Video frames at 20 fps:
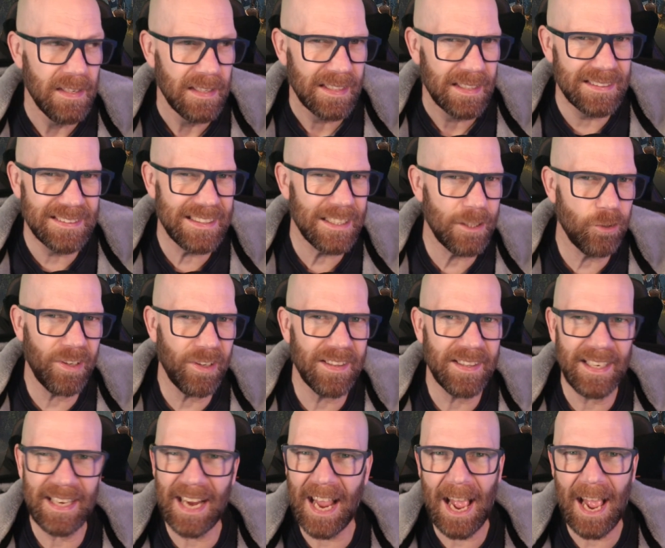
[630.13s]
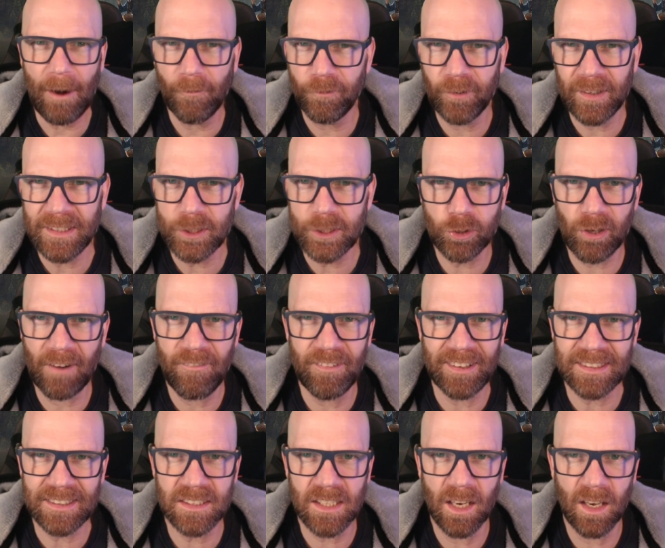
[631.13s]
Considering the average
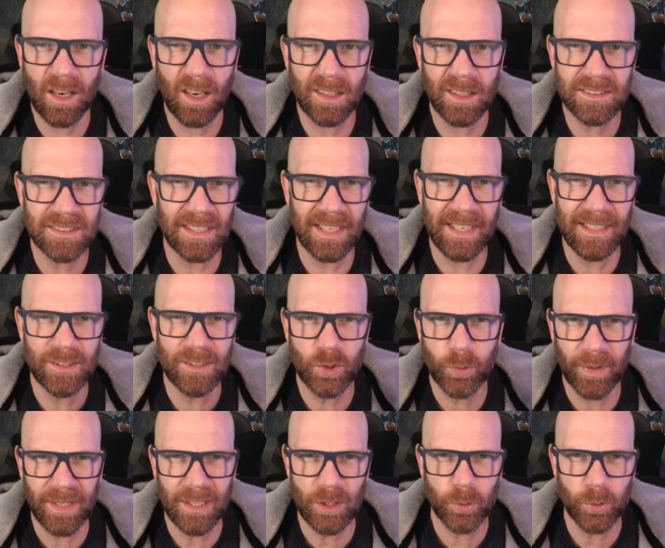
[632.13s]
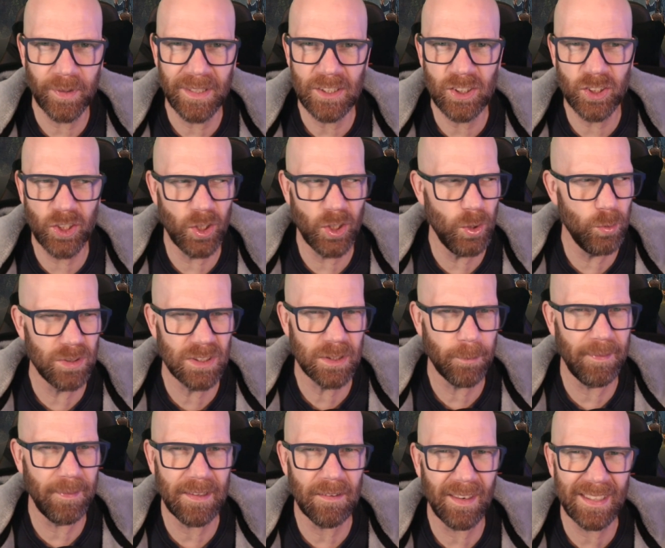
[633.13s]
graphics cards in 2022 was
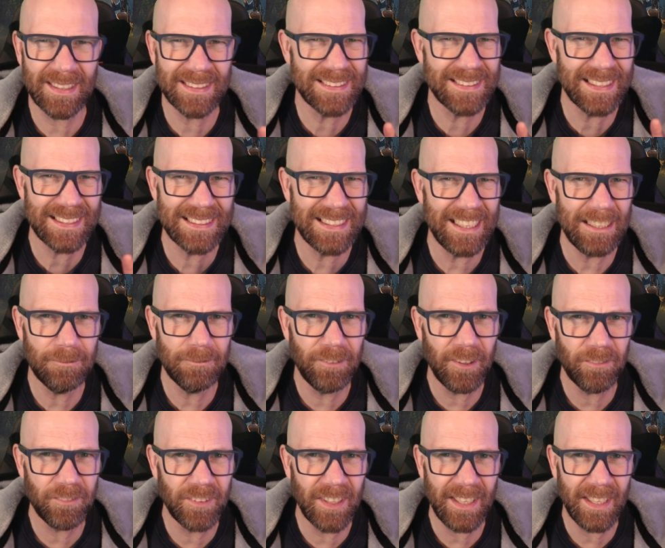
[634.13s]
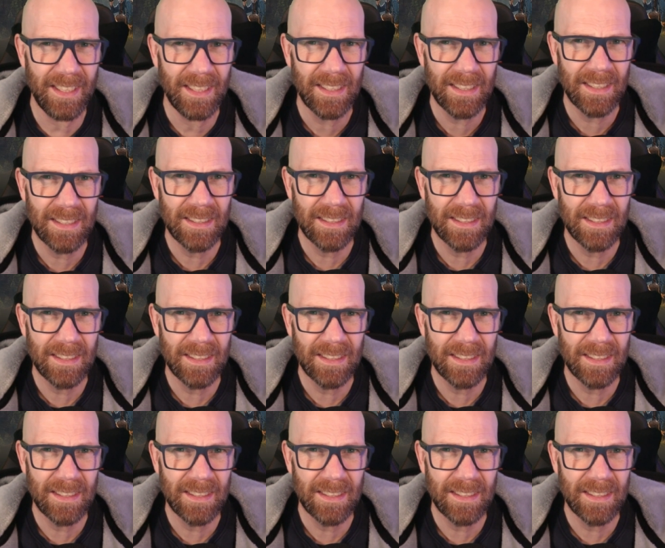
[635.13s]
something like a 1650,